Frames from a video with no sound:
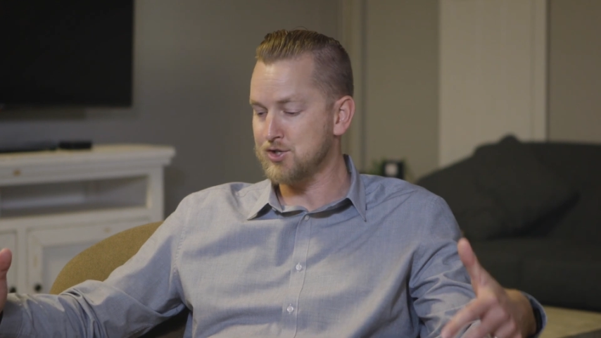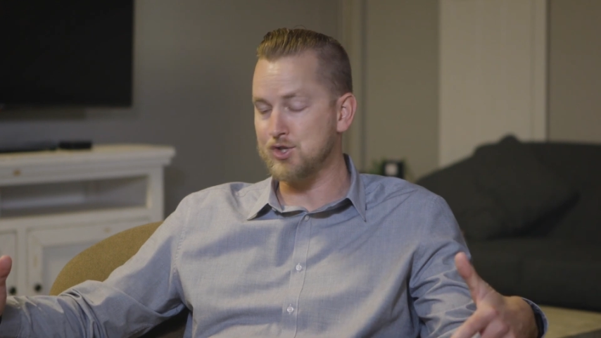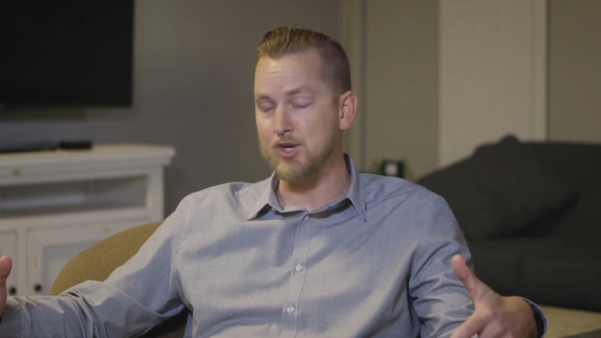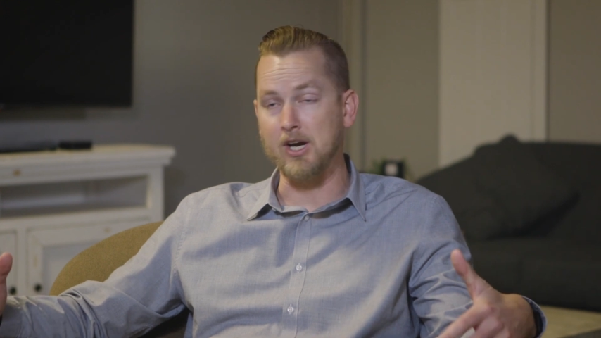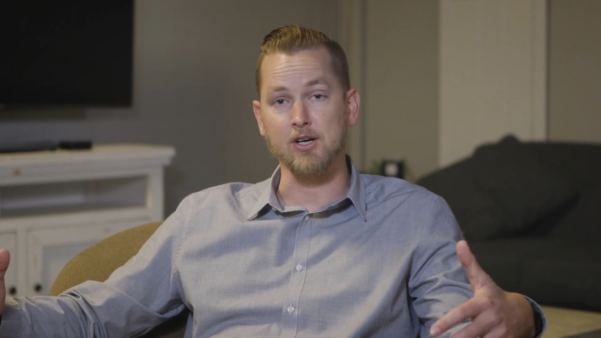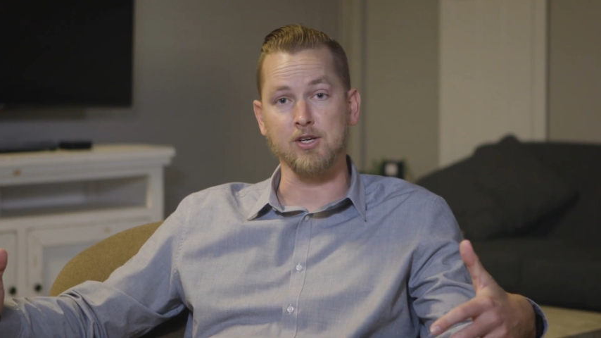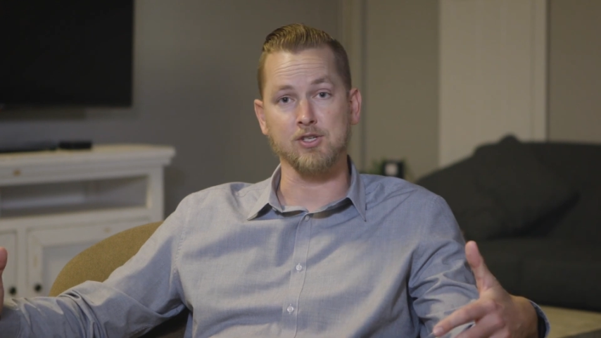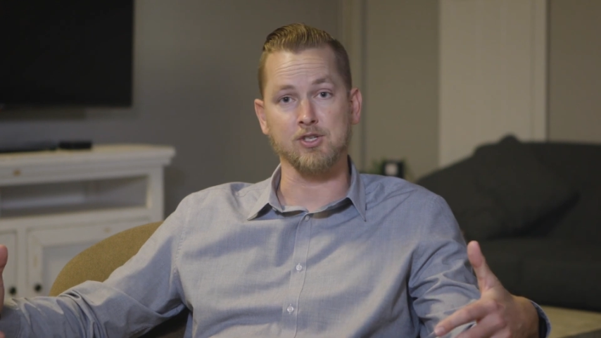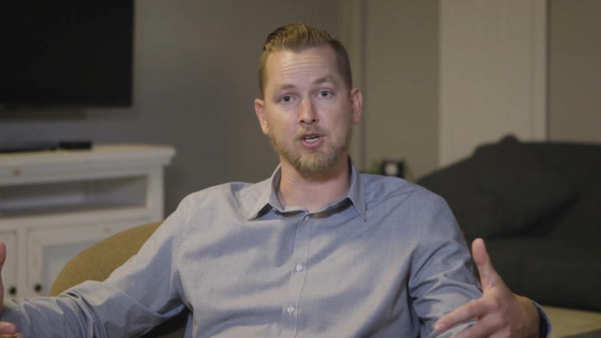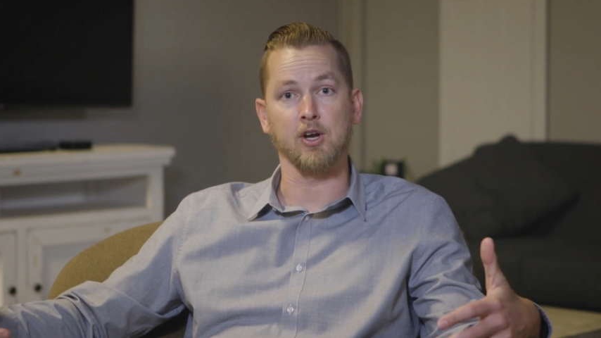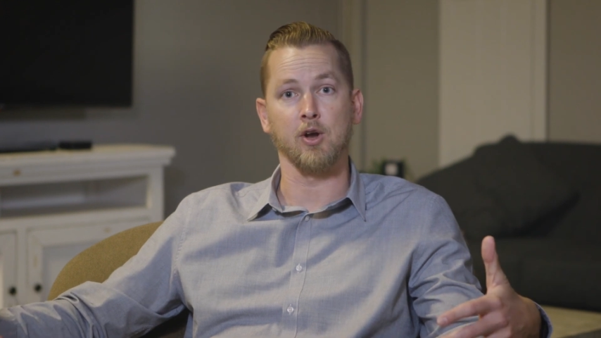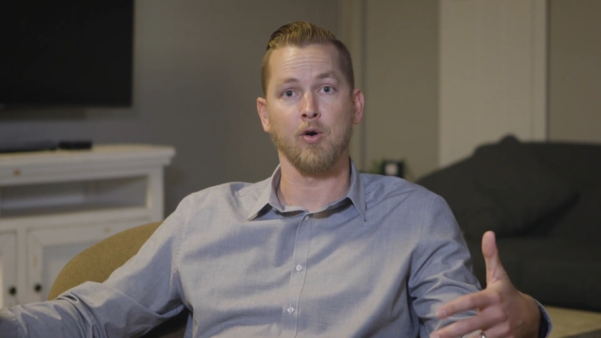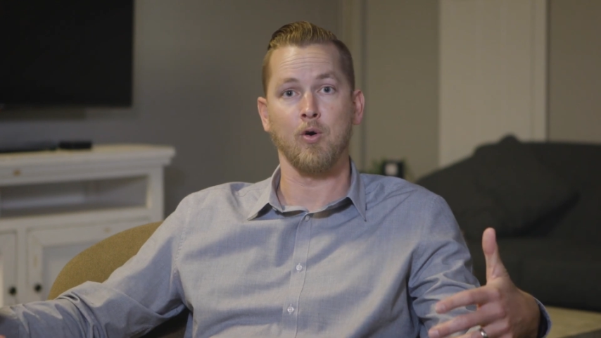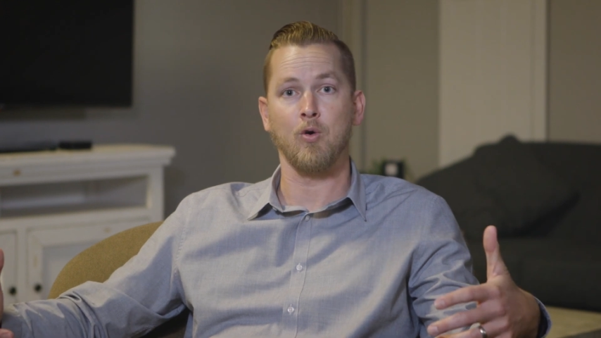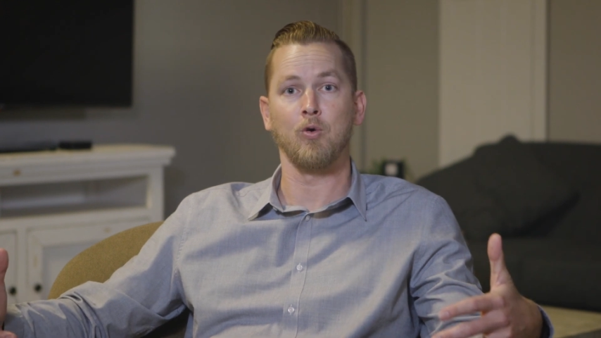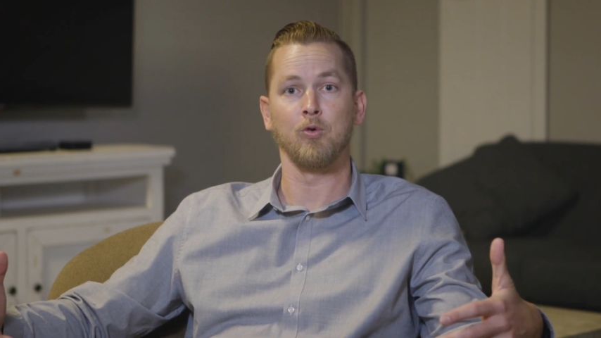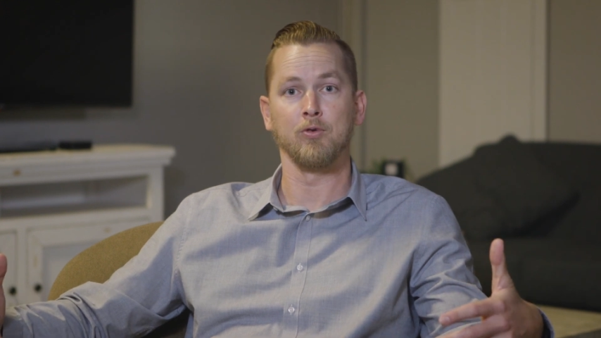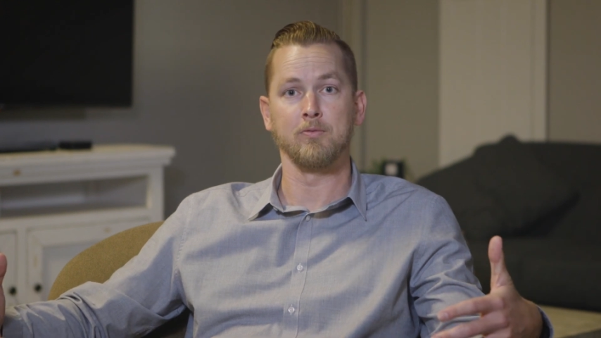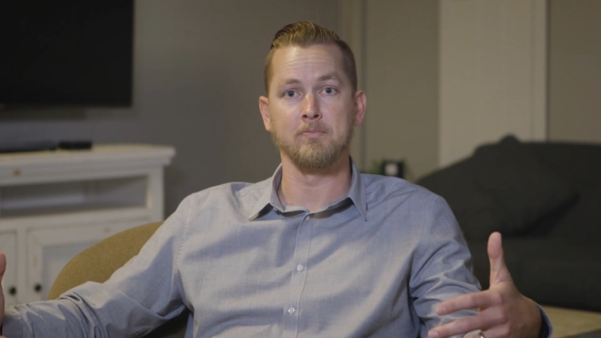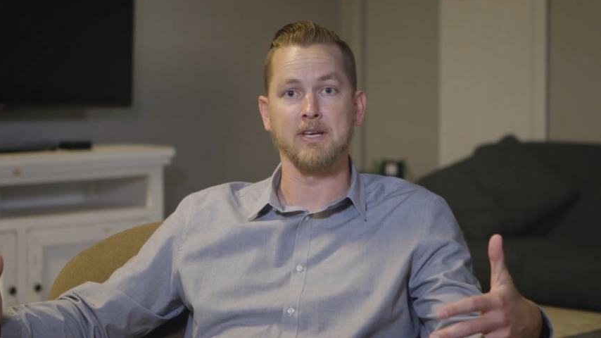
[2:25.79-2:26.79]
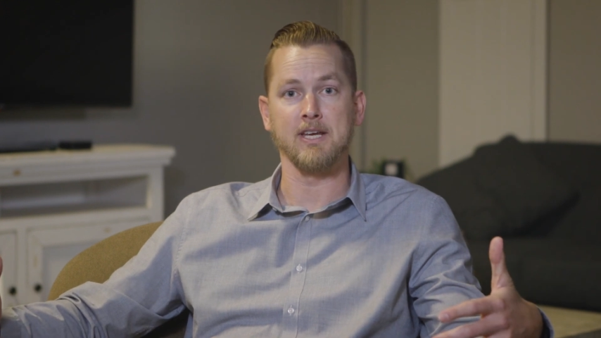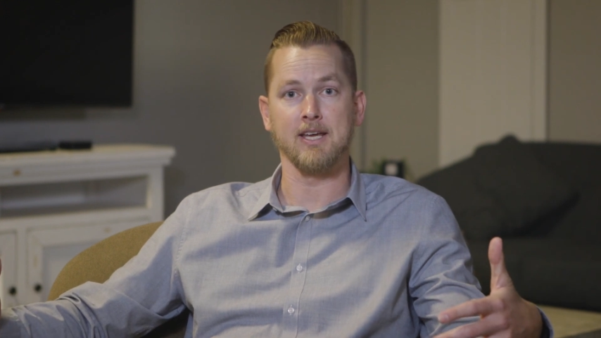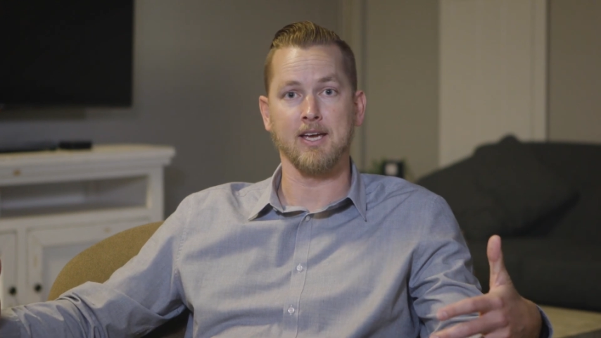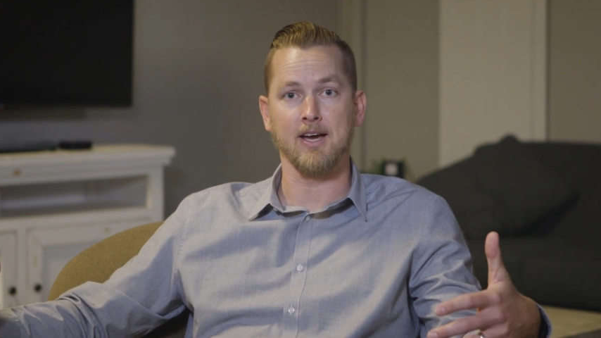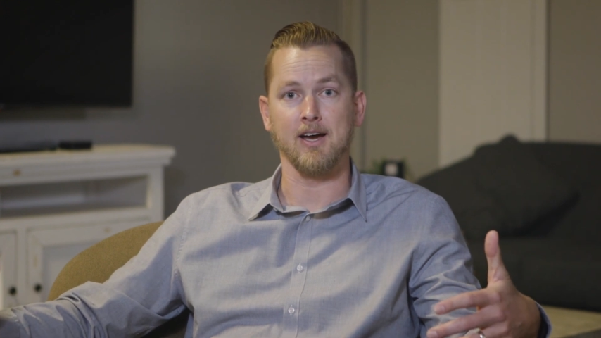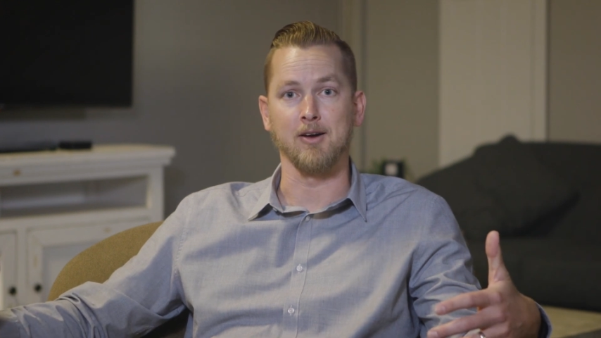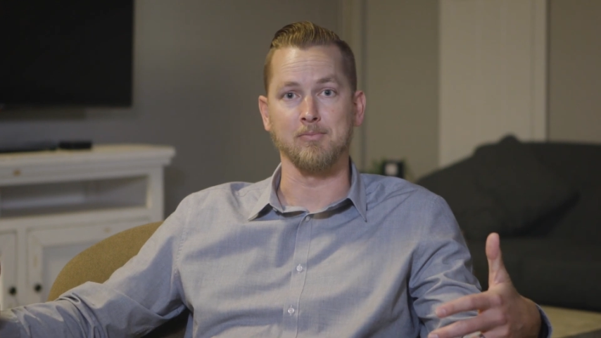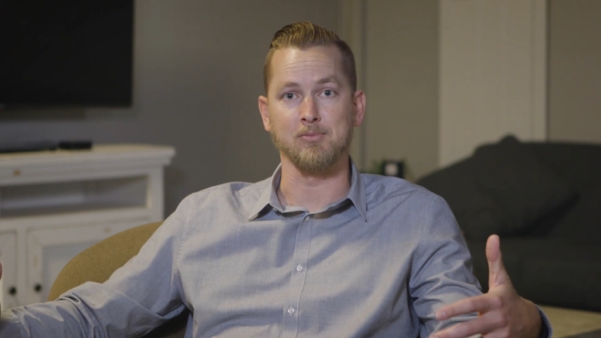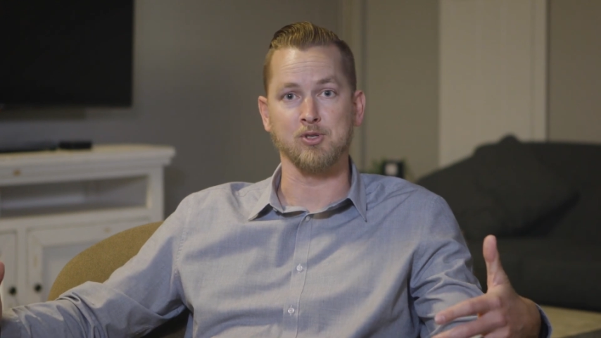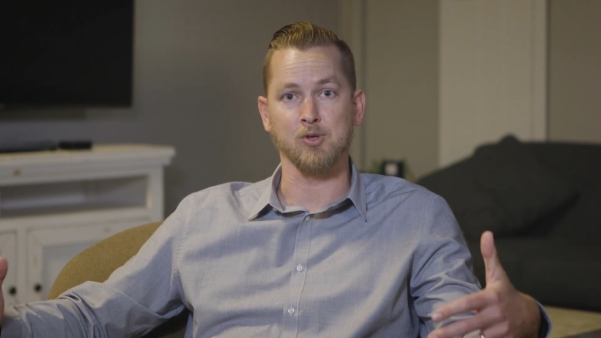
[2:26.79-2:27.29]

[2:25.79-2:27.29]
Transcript: chair is going to hold me up.